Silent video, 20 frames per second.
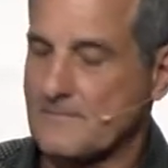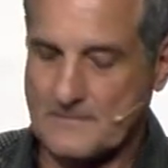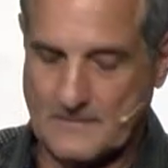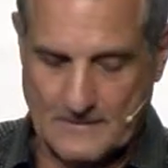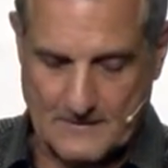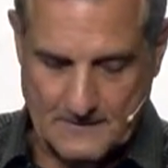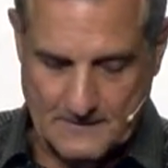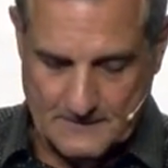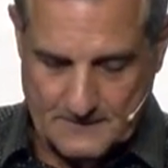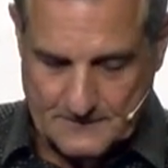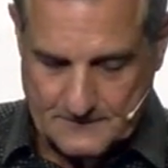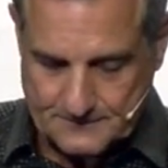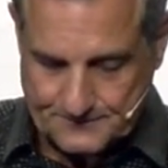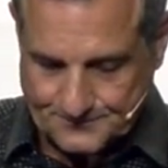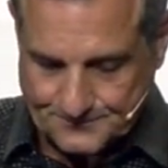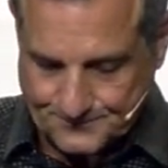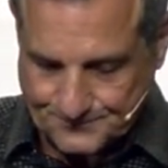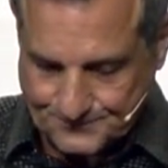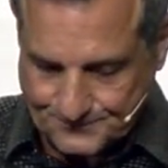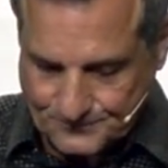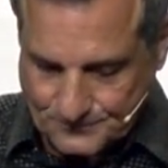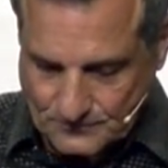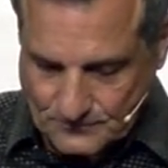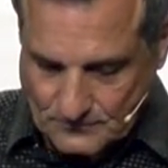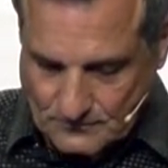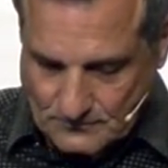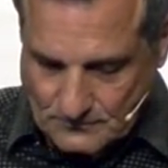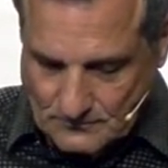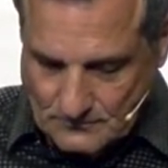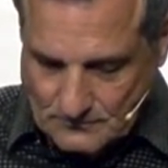
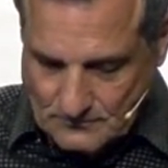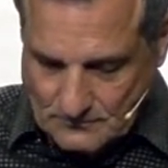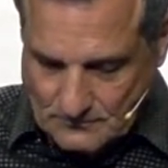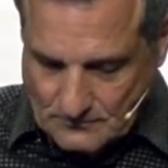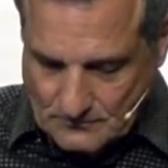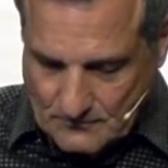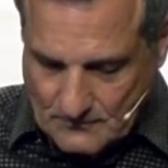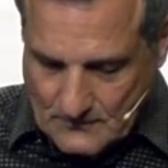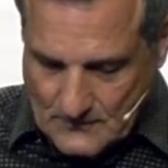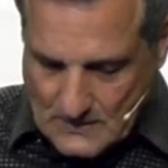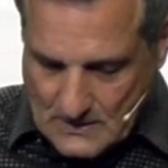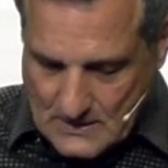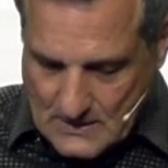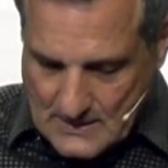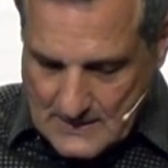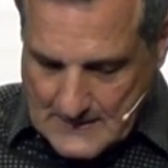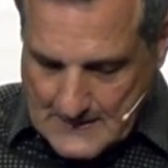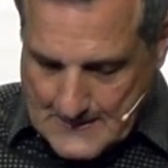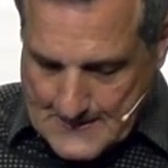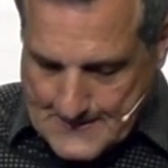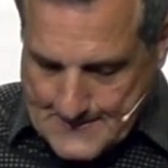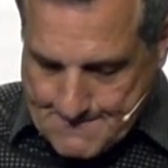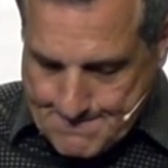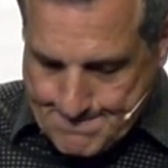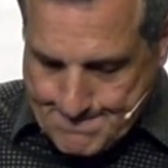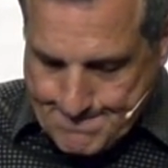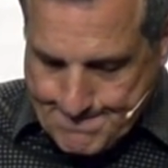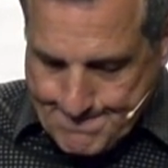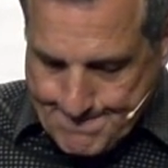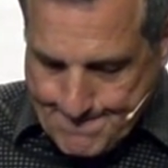
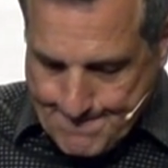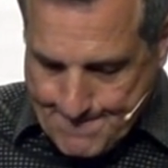Nobody speaks.